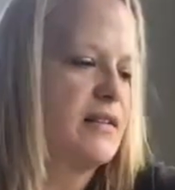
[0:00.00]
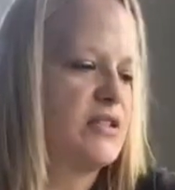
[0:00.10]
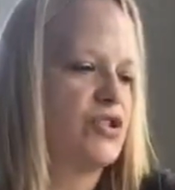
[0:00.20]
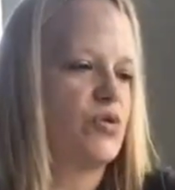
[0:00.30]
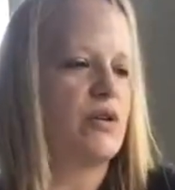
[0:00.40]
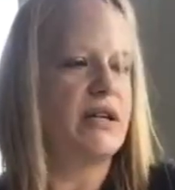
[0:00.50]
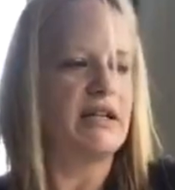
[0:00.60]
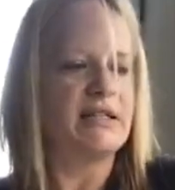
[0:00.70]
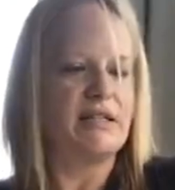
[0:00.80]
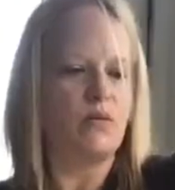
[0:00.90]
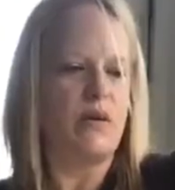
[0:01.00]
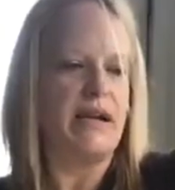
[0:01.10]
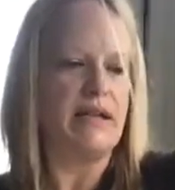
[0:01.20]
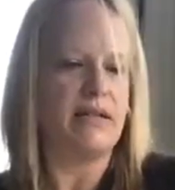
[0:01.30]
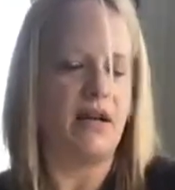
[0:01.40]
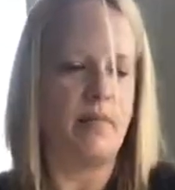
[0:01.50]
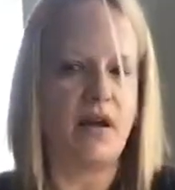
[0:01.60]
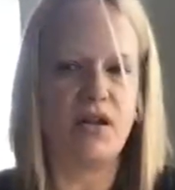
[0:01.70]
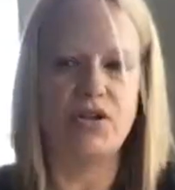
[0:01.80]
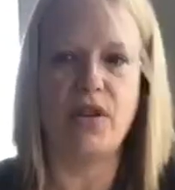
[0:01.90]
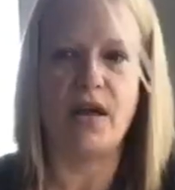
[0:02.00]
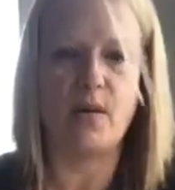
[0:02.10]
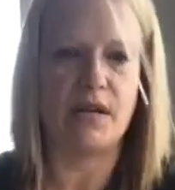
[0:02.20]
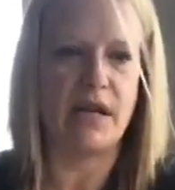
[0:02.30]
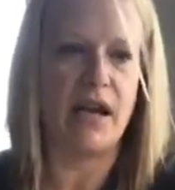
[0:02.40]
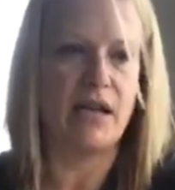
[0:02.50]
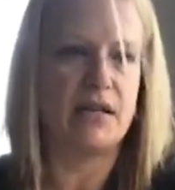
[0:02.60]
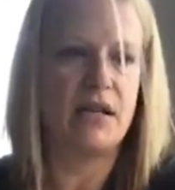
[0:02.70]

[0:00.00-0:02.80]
Short and sweet. I'm not going to do that one yet.